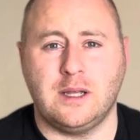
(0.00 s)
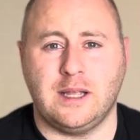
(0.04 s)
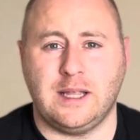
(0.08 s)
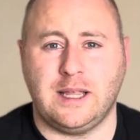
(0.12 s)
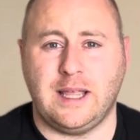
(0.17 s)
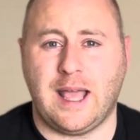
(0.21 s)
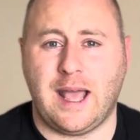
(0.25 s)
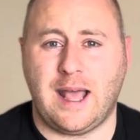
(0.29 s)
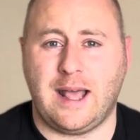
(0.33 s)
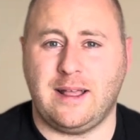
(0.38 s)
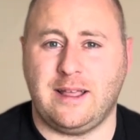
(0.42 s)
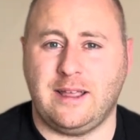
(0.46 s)

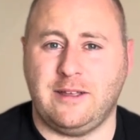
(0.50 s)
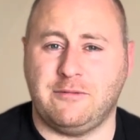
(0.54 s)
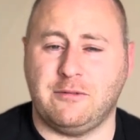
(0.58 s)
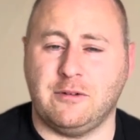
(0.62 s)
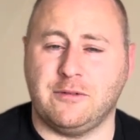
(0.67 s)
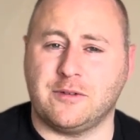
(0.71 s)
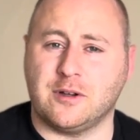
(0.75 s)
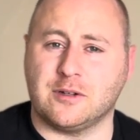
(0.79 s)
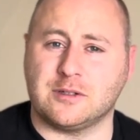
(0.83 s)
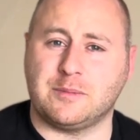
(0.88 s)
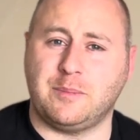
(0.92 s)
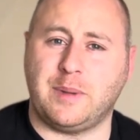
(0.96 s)
Yeah, if we've
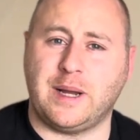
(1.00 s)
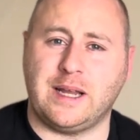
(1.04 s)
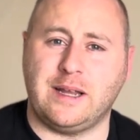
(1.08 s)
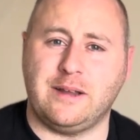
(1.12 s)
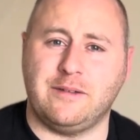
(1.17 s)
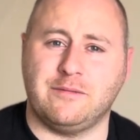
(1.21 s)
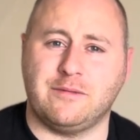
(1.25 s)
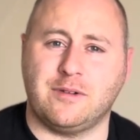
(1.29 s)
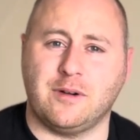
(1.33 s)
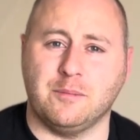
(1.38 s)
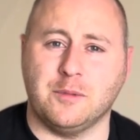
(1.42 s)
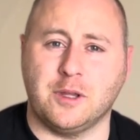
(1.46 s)
got to buy
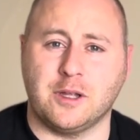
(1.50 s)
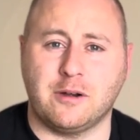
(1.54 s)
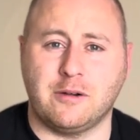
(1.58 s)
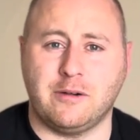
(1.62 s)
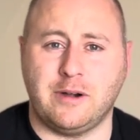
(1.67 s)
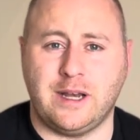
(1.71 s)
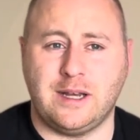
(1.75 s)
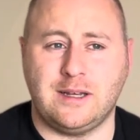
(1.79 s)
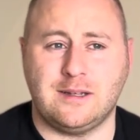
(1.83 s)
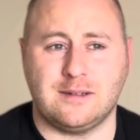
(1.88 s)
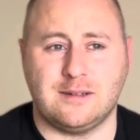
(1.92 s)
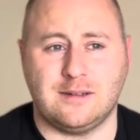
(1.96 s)
it from the
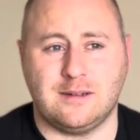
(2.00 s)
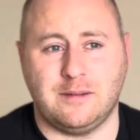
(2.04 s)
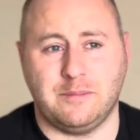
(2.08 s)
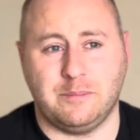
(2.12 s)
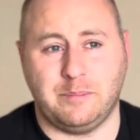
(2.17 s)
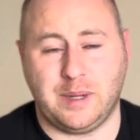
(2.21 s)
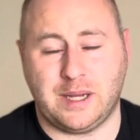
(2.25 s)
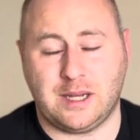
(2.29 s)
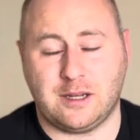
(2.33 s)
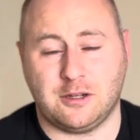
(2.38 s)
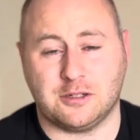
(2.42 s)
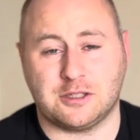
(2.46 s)
grid,
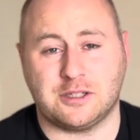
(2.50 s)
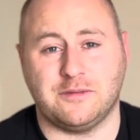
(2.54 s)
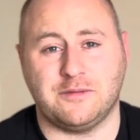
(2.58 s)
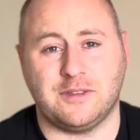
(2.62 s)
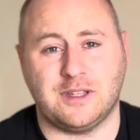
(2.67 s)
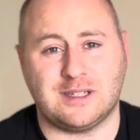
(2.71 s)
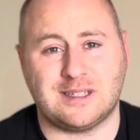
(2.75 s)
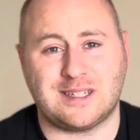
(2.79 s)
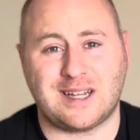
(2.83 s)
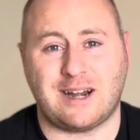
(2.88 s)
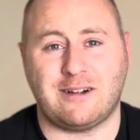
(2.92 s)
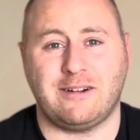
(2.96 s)
because of the
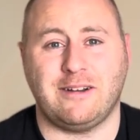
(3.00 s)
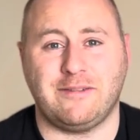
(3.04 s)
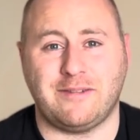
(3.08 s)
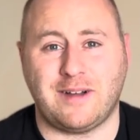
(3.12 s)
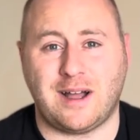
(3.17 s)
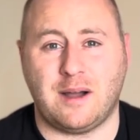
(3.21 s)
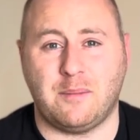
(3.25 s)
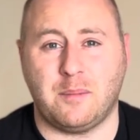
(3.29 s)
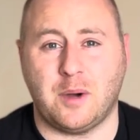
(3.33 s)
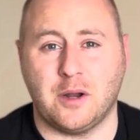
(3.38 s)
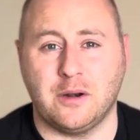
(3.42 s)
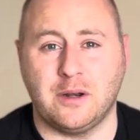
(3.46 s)
tariff
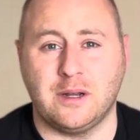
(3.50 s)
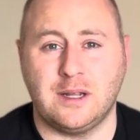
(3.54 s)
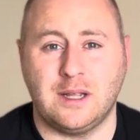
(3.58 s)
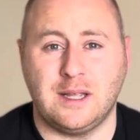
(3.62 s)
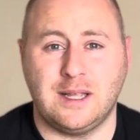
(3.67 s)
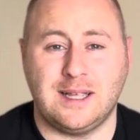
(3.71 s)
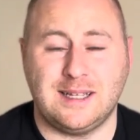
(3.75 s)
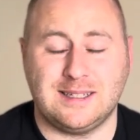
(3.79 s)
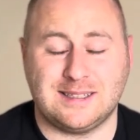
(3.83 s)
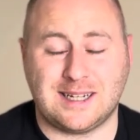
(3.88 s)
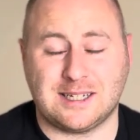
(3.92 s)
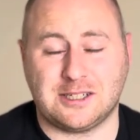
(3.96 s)
I'm on,
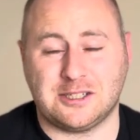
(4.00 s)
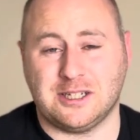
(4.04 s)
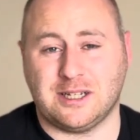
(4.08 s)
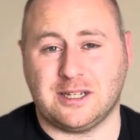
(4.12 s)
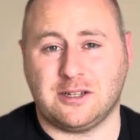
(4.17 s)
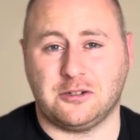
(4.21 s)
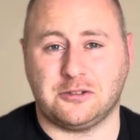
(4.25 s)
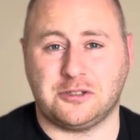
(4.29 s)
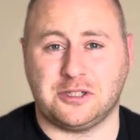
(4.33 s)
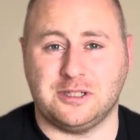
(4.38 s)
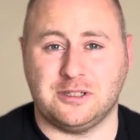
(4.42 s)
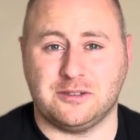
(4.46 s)
it's actually
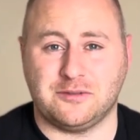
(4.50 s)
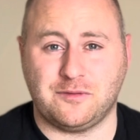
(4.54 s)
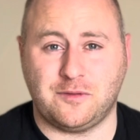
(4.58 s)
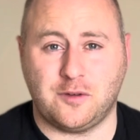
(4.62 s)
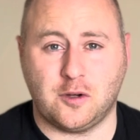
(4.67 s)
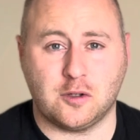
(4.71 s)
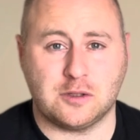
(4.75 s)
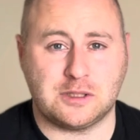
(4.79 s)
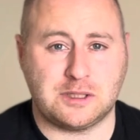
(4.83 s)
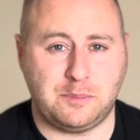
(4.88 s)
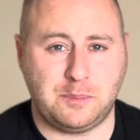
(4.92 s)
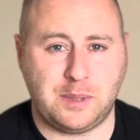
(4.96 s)
costing us
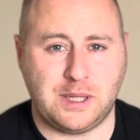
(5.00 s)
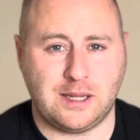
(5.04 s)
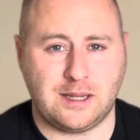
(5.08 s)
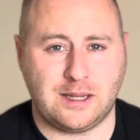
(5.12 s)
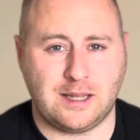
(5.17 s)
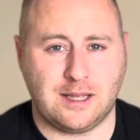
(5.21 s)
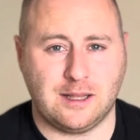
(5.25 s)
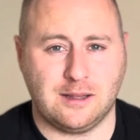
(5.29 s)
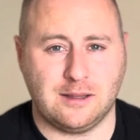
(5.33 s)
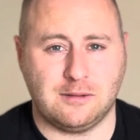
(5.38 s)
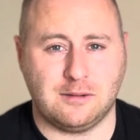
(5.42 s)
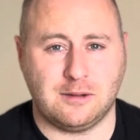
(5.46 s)
40p a
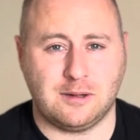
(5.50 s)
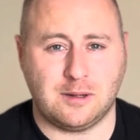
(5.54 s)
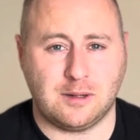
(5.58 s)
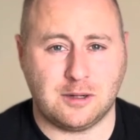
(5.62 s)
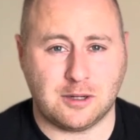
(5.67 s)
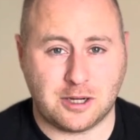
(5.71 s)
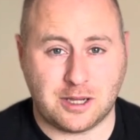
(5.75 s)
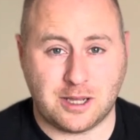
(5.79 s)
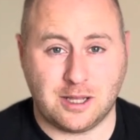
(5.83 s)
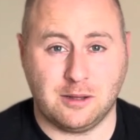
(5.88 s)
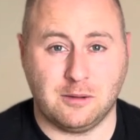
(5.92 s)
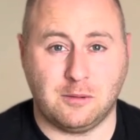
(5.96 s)

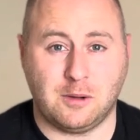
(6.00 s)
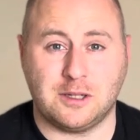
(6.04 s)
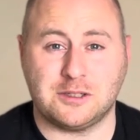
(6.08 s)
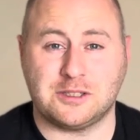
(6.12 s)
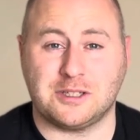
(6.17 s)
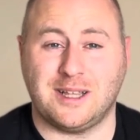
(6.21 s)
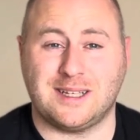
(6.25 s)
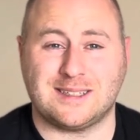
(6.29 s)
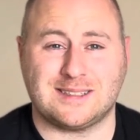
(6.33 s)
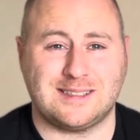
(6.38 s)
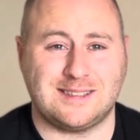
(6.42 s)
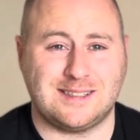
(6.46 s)
kilowatt. So
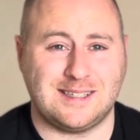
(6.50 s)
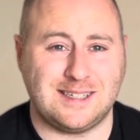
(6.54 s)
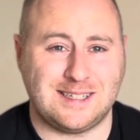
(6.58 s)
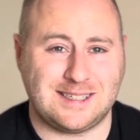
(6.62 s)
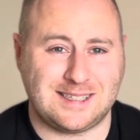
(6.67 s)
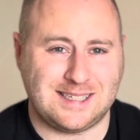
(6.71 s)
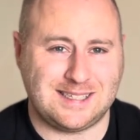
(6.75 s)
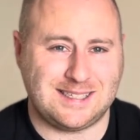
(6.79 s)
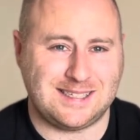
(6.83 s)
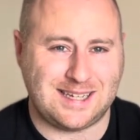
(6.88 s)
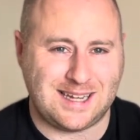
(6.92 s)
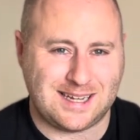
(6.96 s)
that's
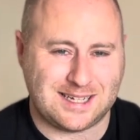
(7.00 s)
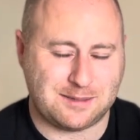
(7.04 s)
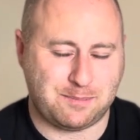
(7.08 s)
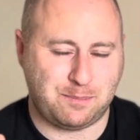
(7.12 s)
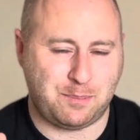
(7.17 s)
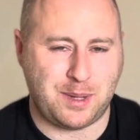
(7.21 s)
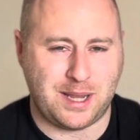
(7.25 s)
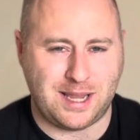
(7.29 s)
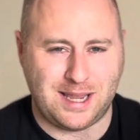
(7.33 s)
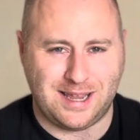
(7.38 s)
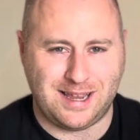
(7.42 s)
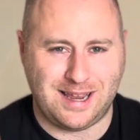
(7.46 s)

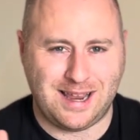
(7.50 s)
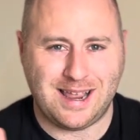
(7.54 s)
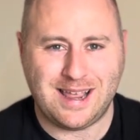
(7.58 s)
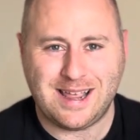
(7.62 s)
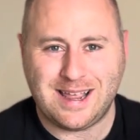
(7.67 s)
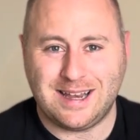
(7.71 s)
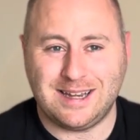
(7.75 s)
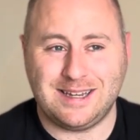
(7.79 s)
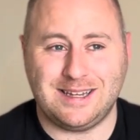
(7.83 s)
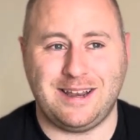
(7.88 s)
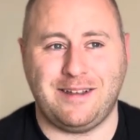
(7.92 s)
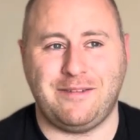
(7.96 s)
36p
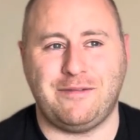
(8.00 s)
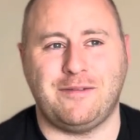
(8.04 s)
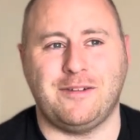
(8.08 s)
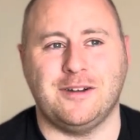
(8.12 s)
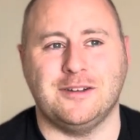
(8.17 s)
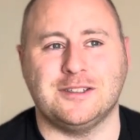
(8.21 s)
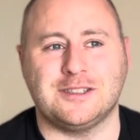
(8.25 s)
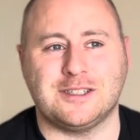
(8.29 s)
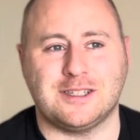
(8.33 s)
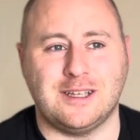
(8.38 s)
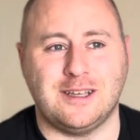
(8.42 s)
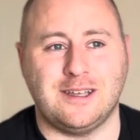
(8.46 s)

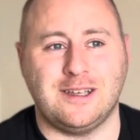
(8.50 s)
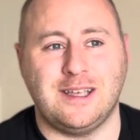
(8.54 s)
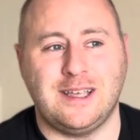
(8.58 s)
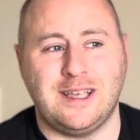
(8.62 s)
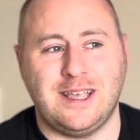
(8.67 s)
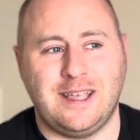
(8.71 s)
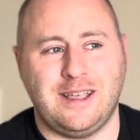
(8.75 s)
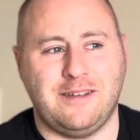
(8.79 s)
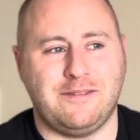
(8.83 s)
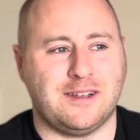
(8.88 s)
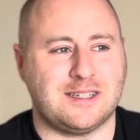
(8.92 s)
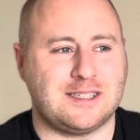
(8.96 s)
difference that
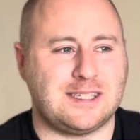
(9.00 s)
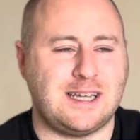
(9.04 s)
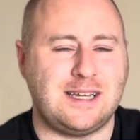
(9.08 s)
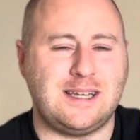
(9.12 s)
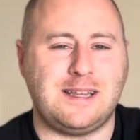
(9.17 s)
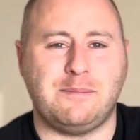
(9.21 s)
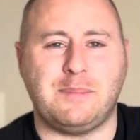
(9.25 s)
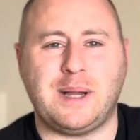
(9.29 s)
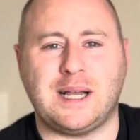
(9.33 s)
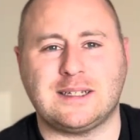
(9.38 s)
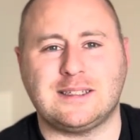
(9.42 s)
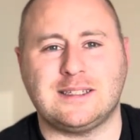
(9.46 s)
if I send
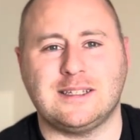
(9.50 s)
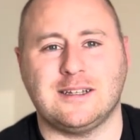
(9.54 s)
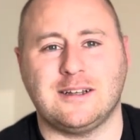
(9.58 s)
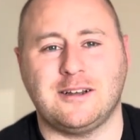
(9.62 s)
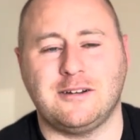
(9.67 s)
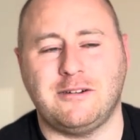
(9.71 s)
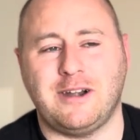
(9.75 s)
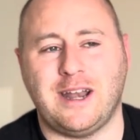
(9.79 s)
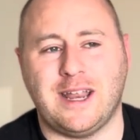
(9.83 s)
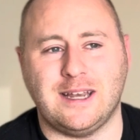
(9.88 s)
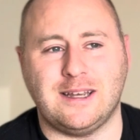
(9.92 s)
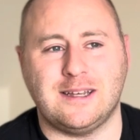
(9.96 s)
it back to the
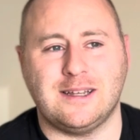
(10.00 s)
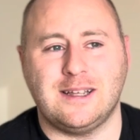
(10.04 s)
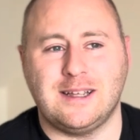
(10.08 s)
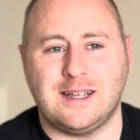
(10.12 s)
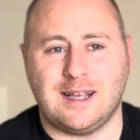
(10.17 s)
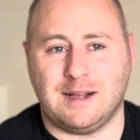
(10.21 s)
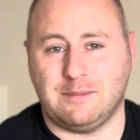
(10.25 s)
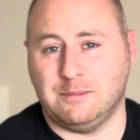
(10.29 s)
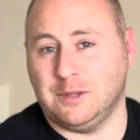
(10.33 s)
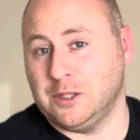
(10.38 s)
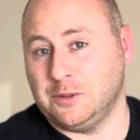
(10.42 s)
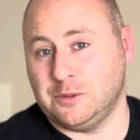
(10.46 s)
grid,
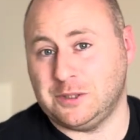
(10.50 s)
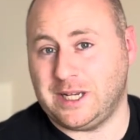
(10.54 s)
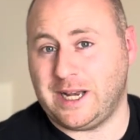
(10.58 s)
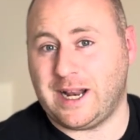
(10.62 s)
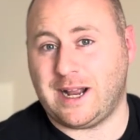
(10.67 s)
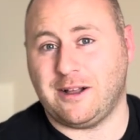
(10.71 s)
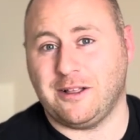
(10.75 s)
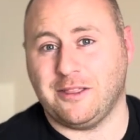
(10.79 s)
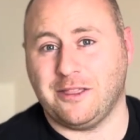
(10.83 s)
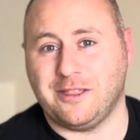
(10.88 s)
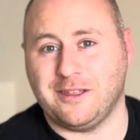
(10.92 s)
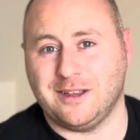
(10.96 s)
I'm losing
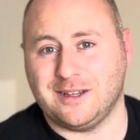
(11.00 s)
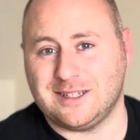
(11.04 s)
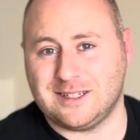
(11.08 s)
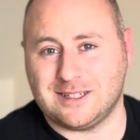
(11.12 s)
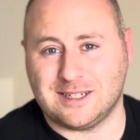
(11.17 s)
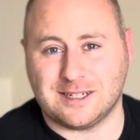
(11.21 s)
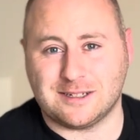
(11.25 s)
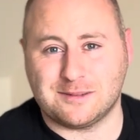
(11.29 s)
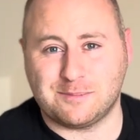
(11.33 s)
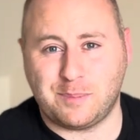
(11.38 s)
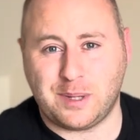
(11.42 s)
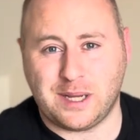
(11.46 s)
out on
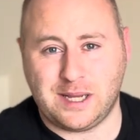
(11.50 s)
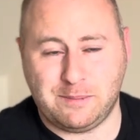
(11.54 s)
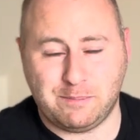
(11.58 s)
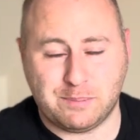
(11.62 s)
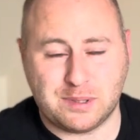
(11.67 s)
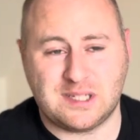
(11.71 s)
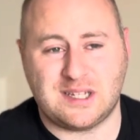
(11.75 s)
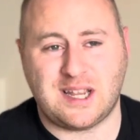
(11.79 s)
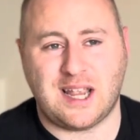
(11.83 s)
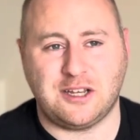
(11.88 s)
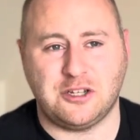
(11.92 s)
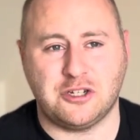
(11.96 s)
36p
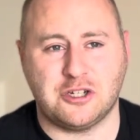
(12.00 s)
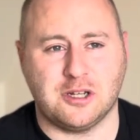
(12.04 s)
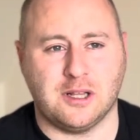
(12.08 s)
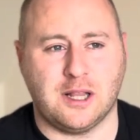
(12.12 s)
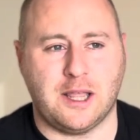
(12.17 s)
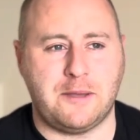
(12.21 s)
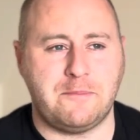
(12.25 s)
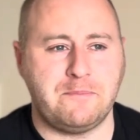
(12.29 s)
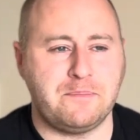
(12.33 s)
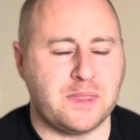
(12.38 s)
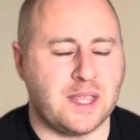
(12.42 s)
potentially.